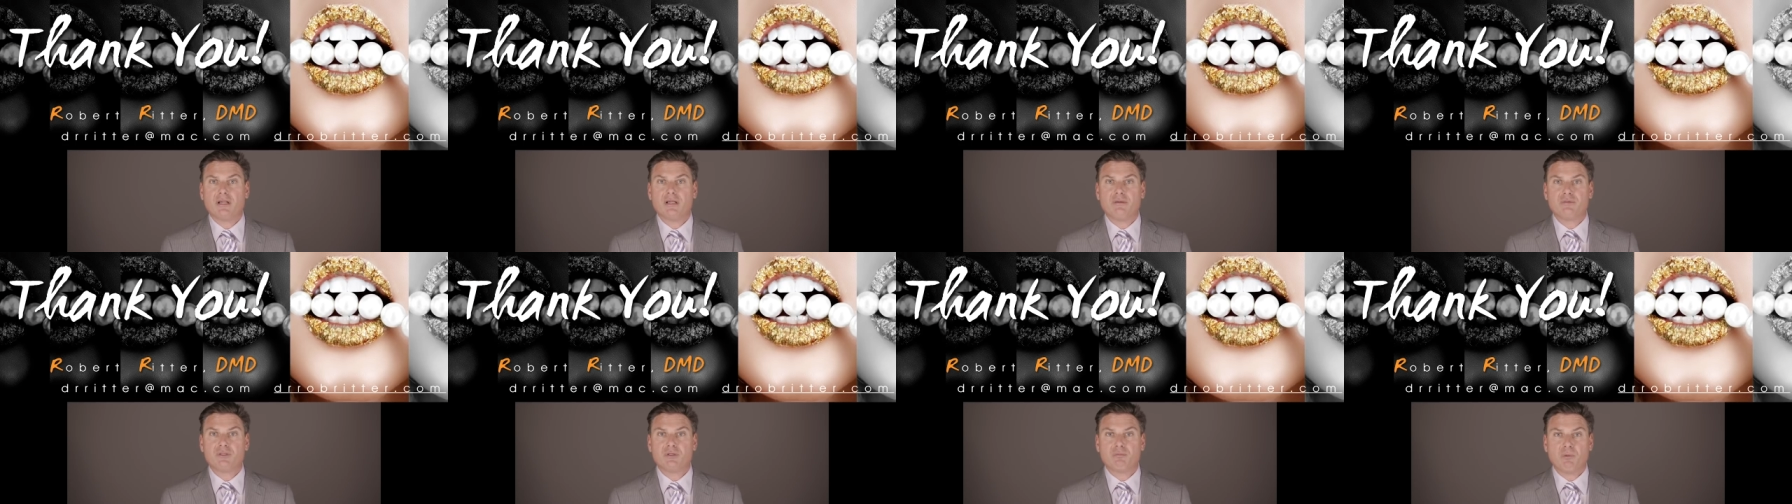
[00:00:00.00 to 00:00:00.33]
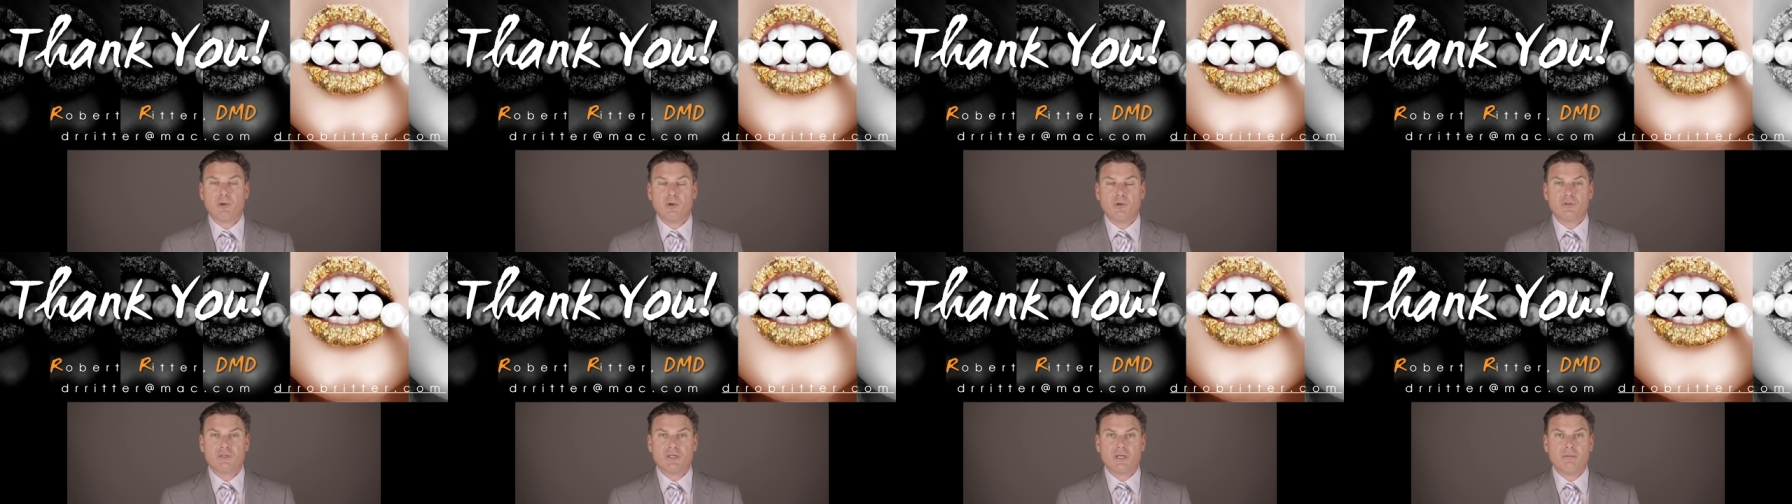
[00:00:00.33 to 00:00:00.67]
Club
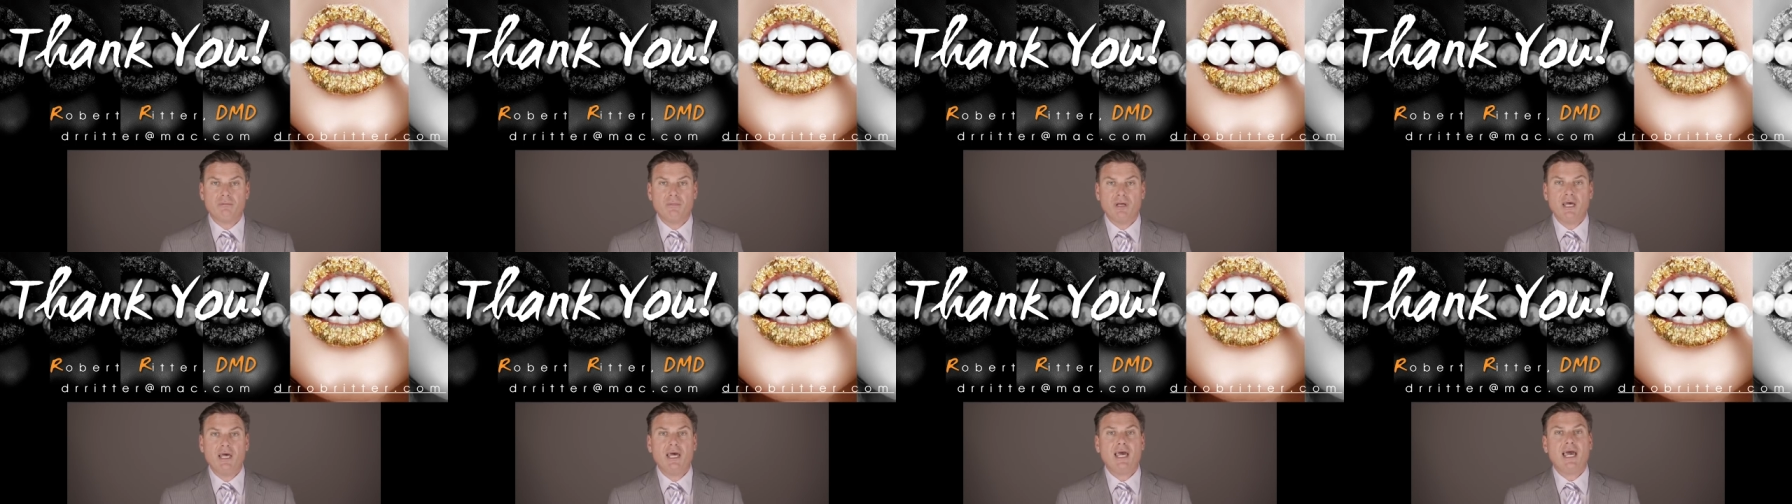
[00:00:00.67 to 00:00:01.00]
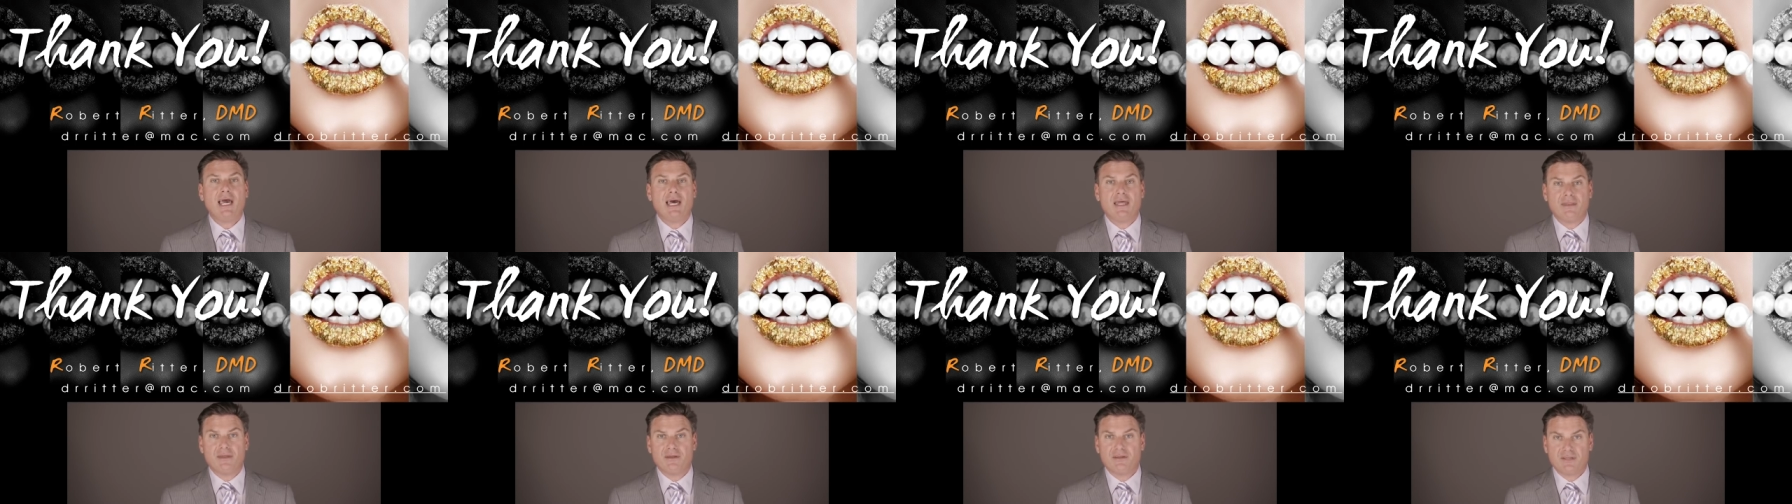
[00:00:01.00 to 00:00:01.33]
Symposium
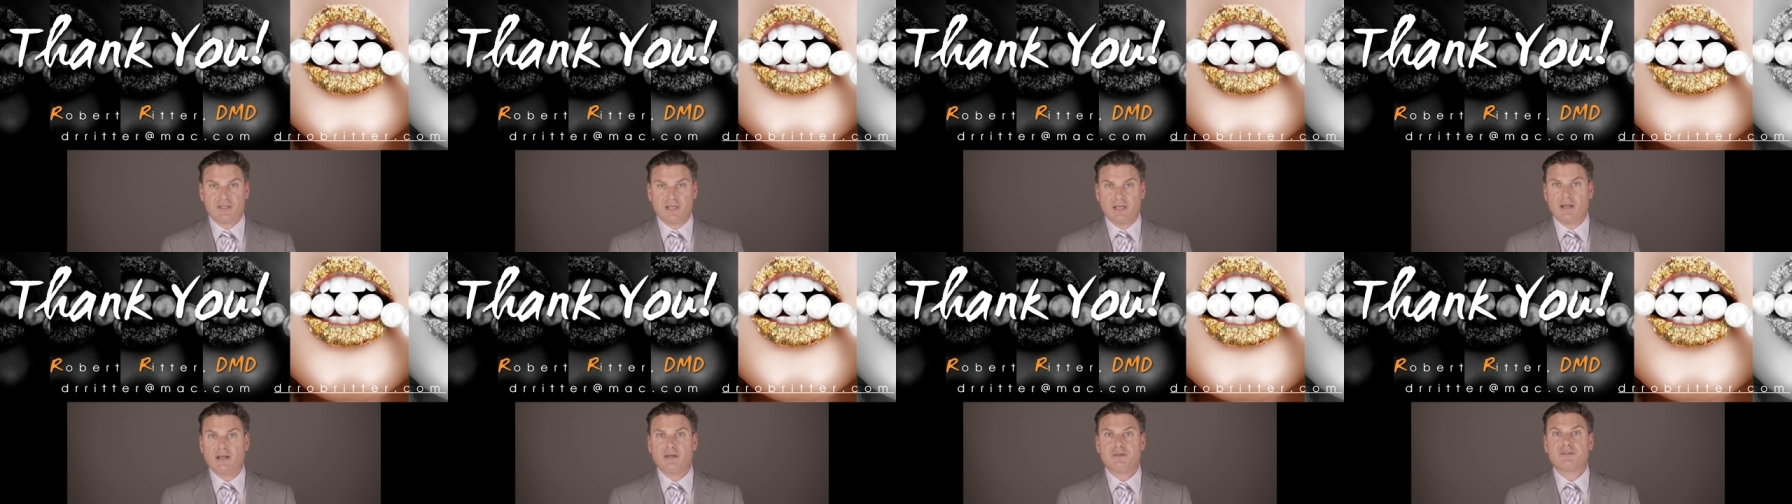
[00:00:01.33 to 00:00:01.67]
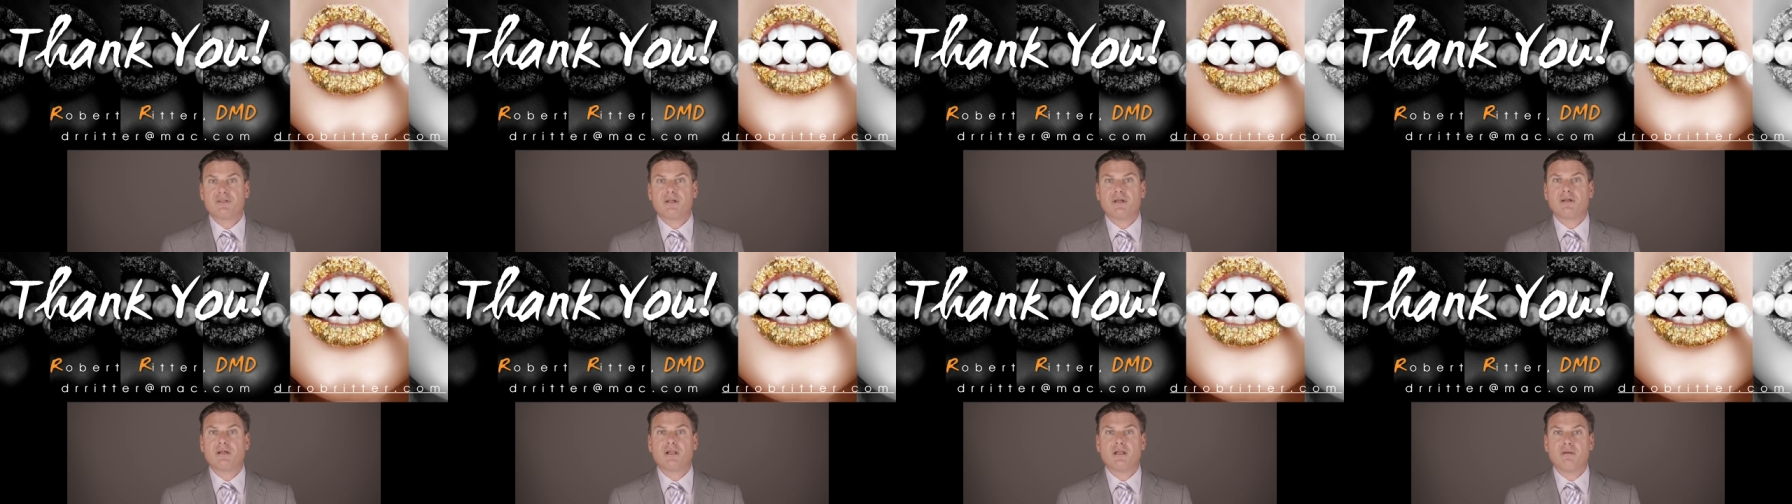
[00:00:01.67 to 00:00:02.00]
and the Seattle
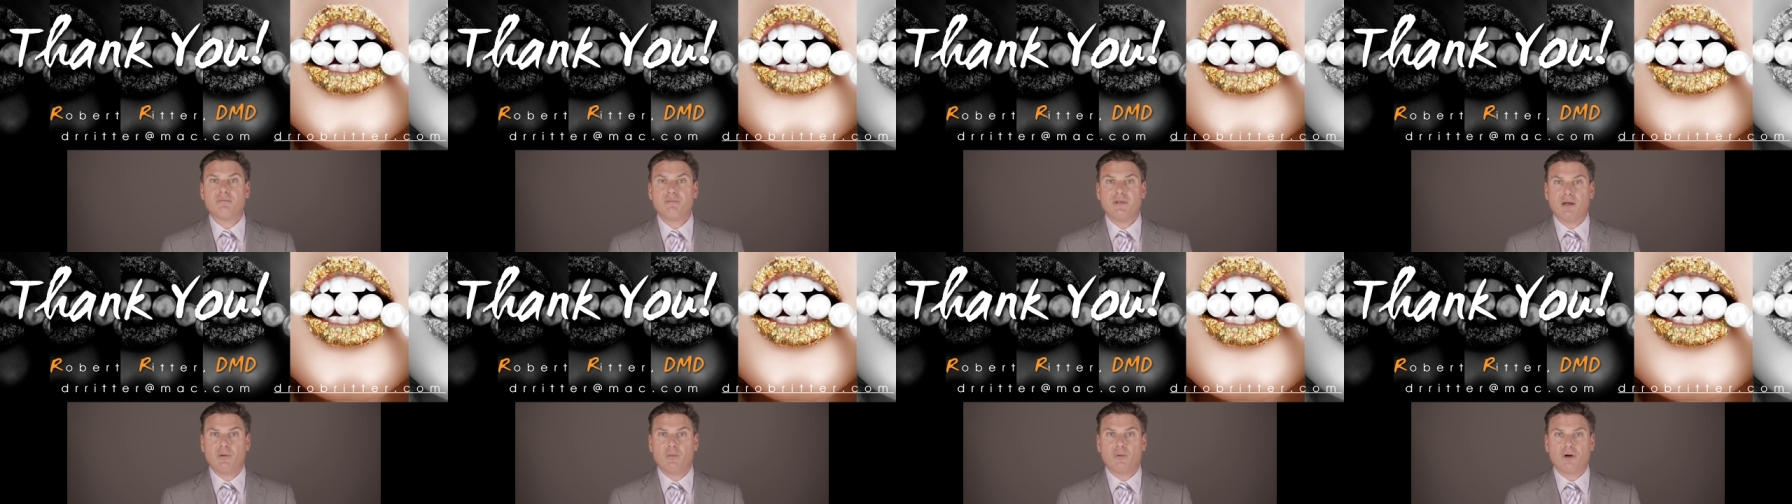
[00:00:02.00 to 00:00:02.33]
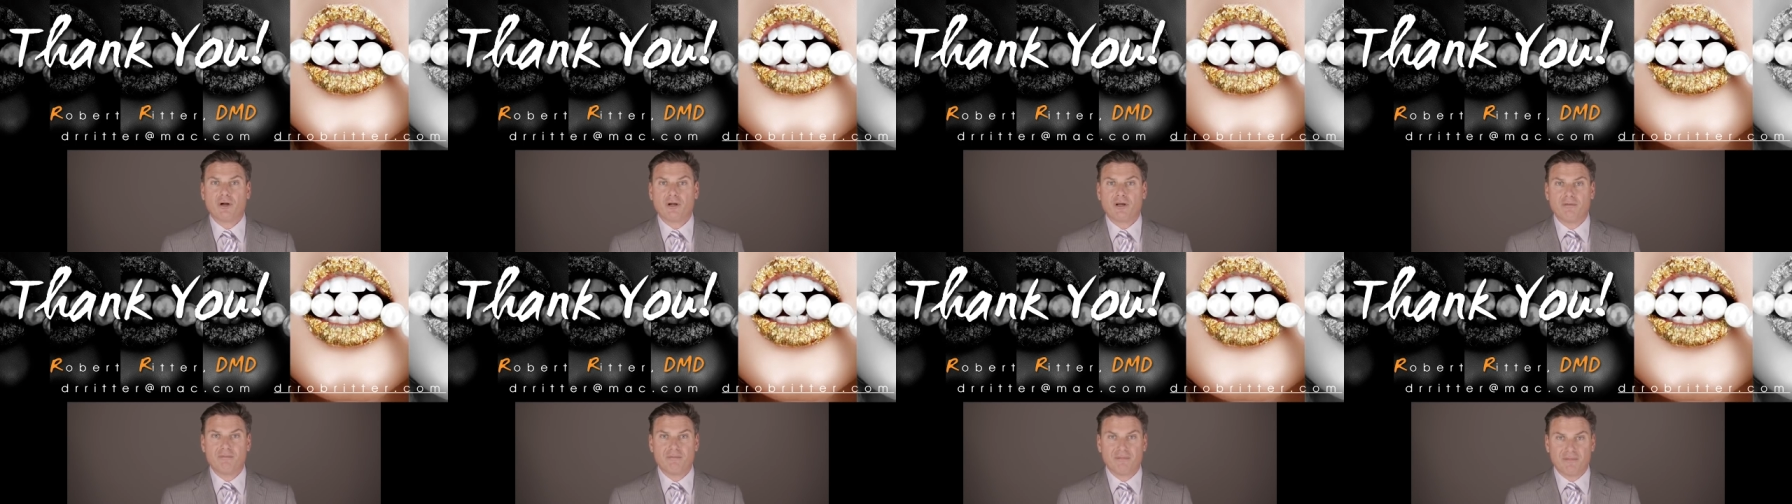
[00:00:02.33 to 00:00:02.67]
Study Club Network.